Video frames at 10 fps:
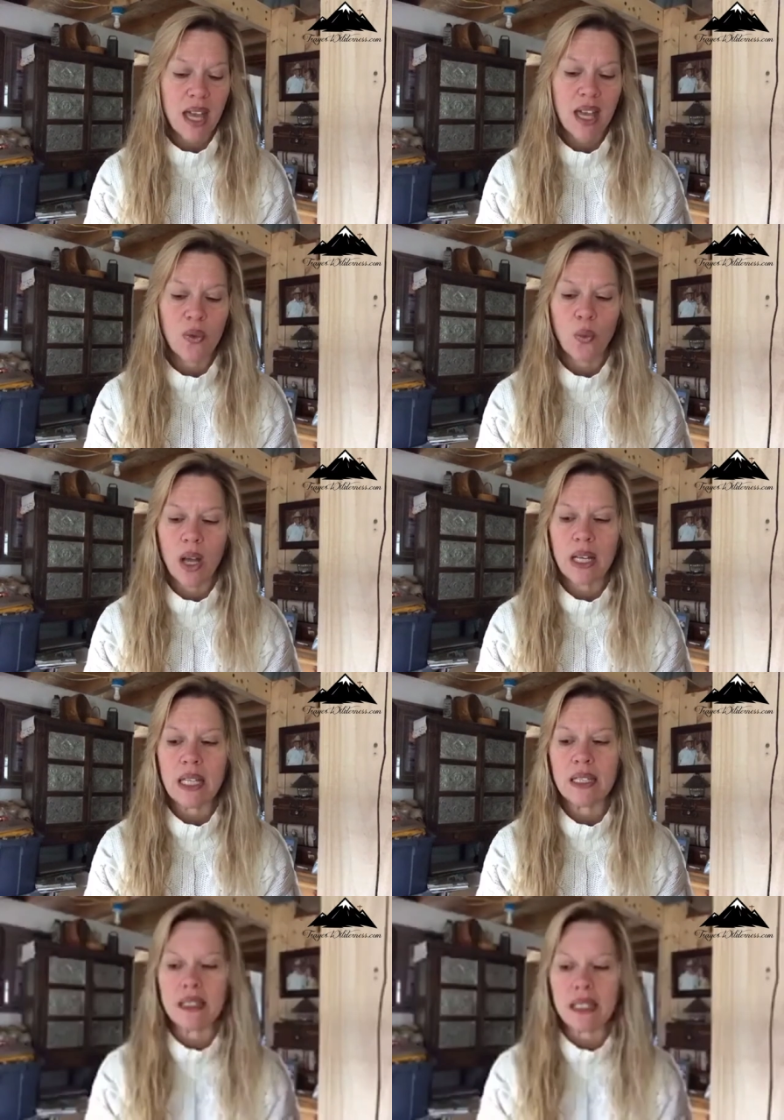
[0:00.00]
and when
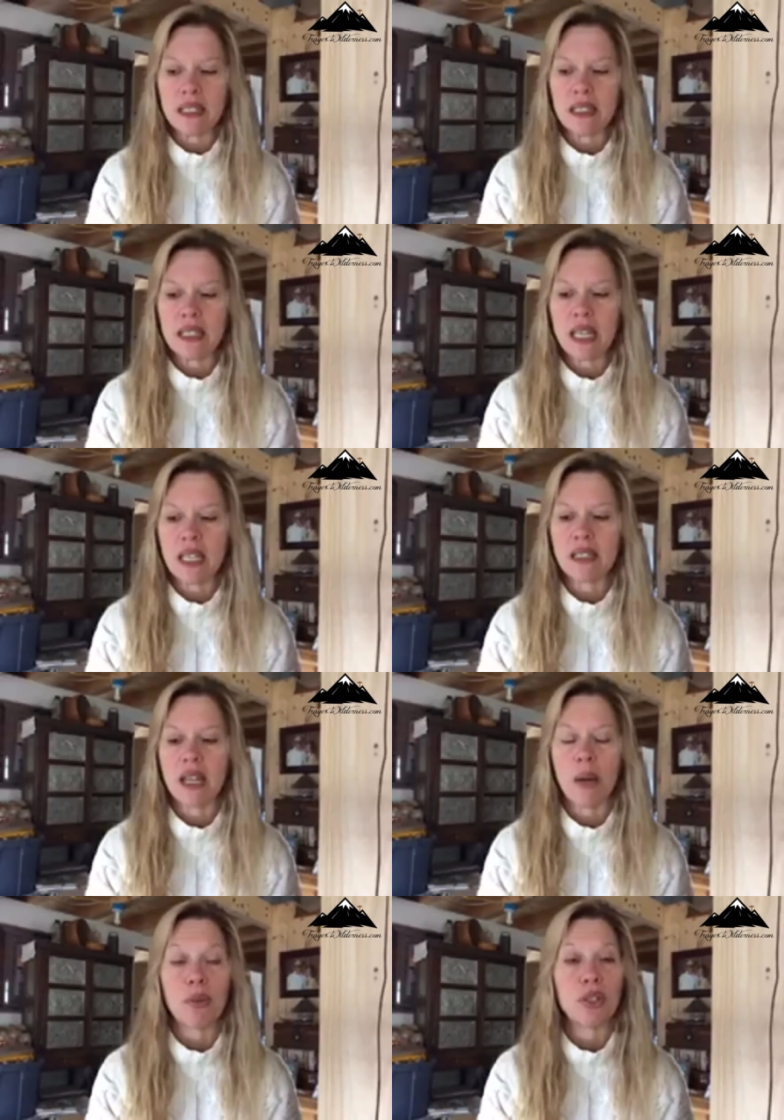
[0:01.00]
he sees
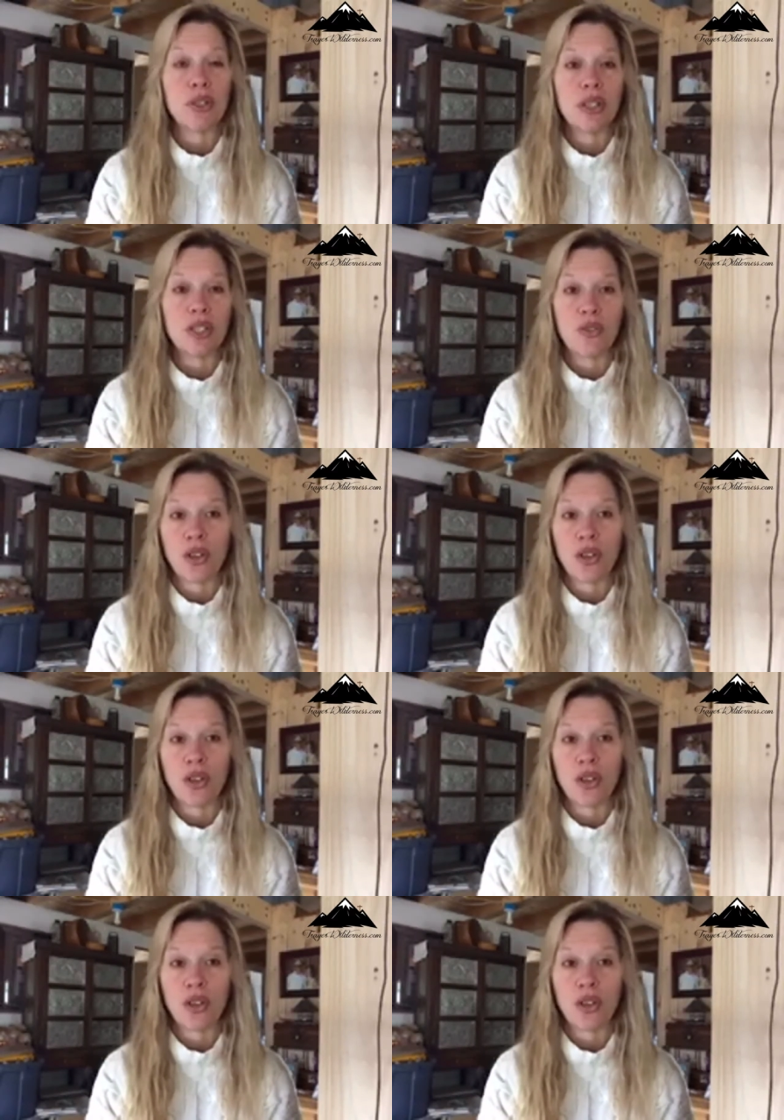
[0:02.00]
things and opportunities